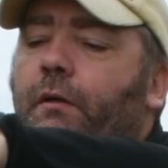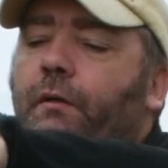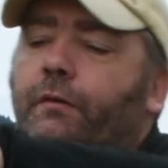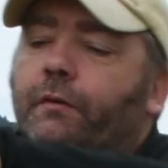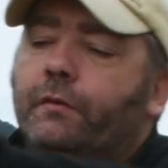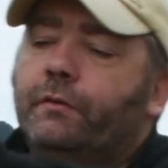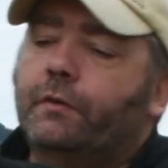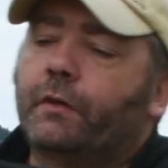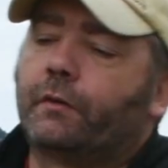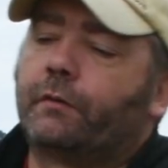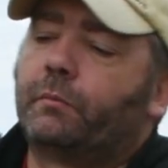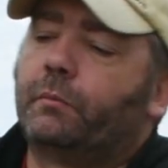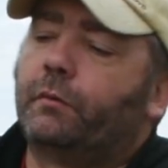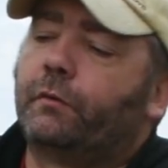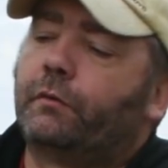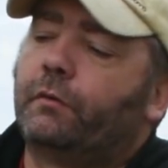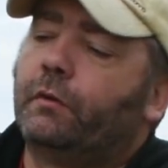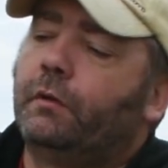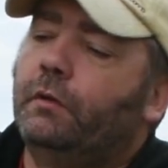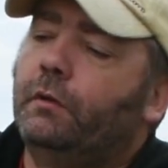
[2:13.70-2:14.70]
is
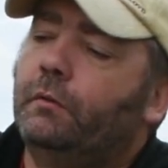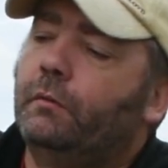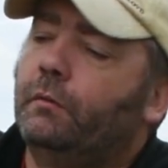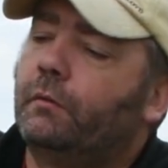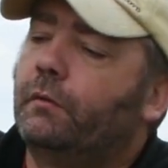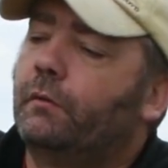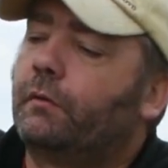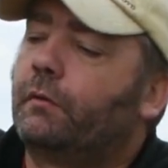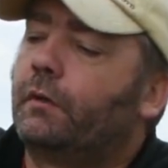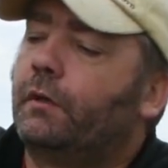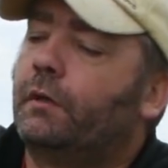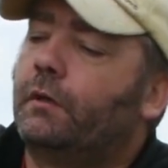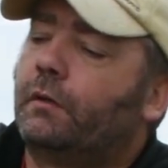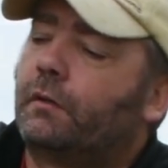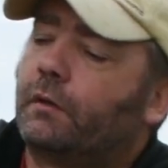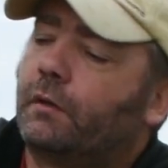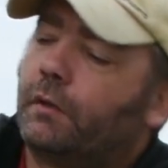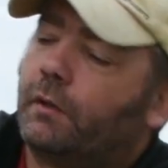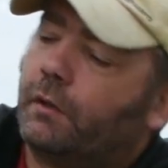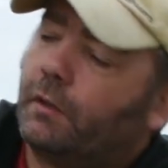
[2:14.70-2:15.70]
adjustable too, so you
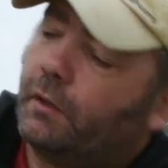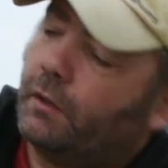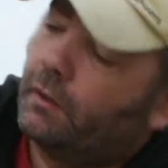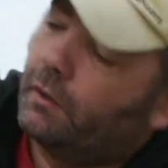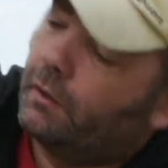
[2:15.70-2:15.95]
can,